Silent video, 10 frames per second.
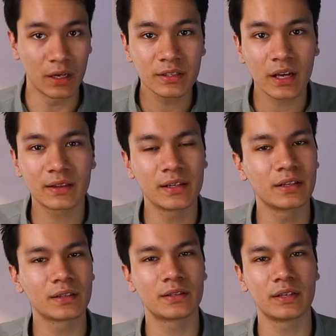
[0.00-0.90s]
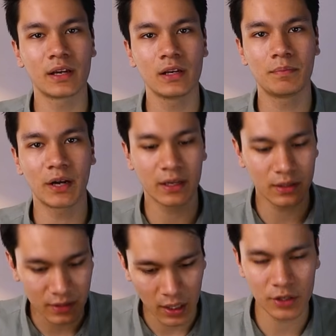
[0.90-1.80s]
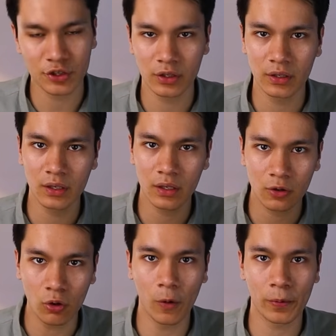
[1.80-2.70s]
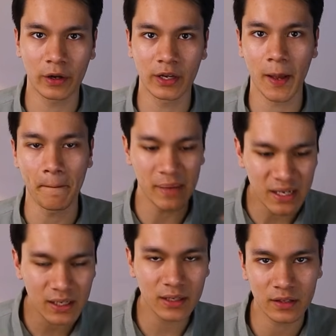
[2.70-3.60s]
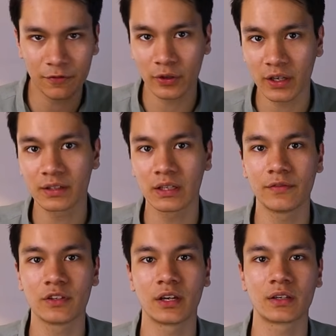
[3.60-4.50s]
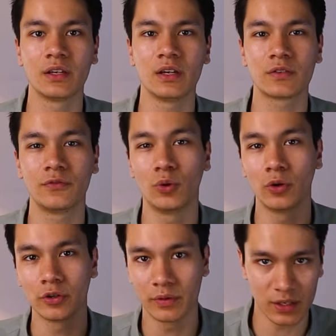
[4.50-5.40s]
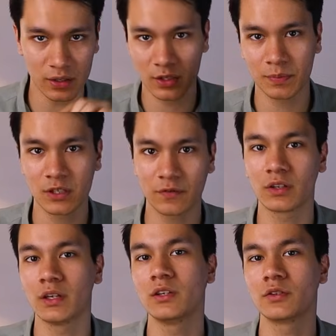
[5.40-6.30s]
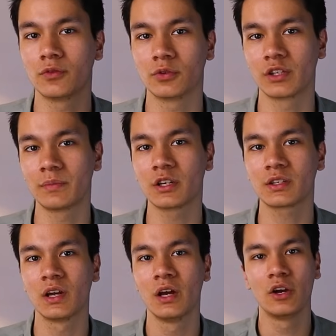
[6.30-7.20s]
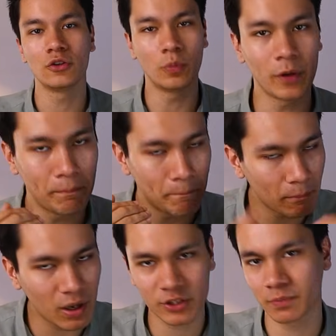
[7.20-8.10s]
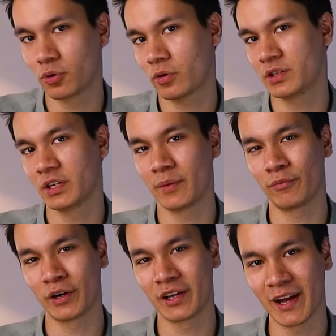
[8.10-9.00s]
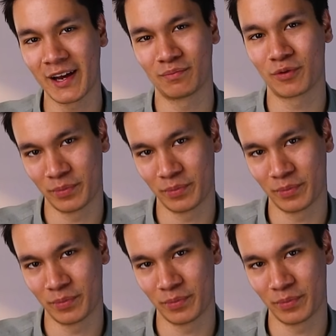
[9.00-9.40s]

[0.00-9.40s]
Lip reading: But at the end of the day, by intentionally incorporating many different interleaving techniques for these specific needs of your subjects, you'll be much more exam ready and